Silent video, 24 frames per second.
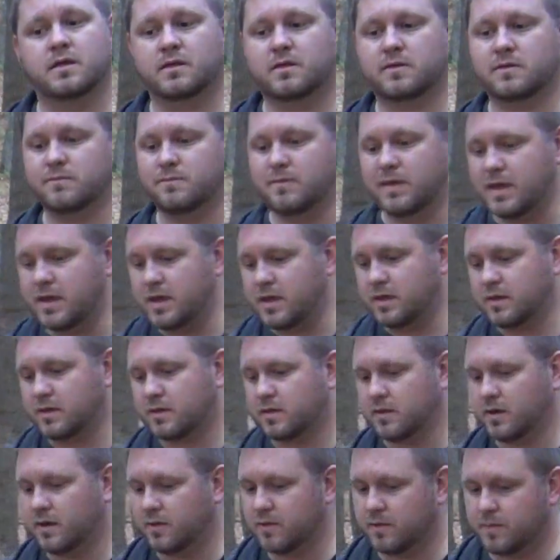to me and
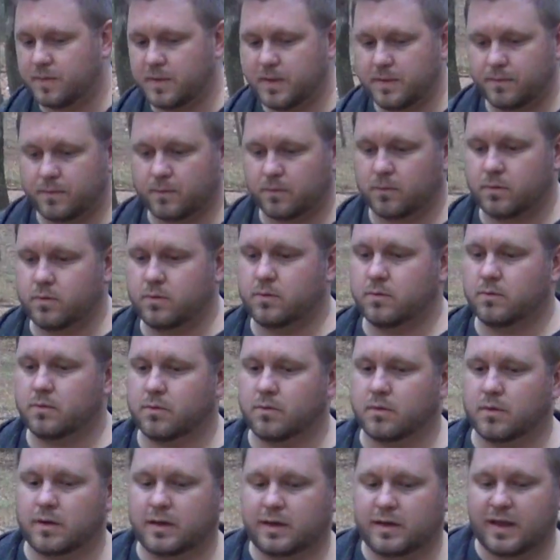to other people
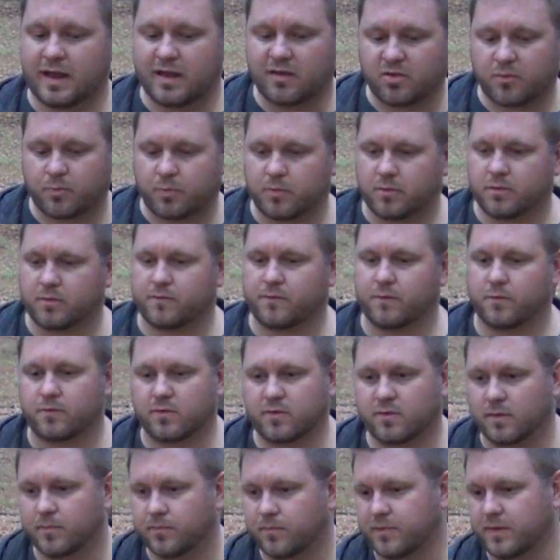who were desperate for
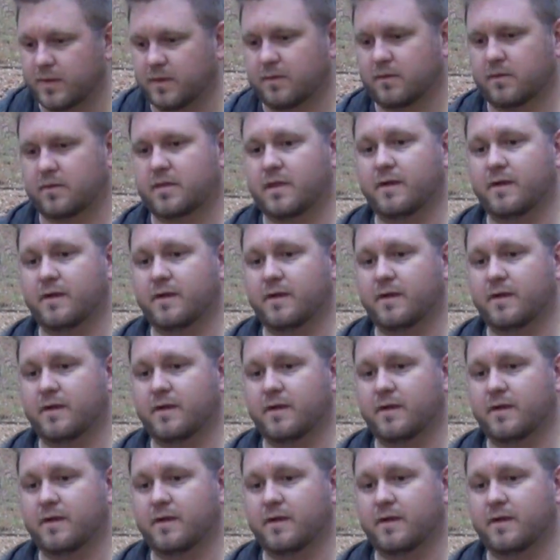something,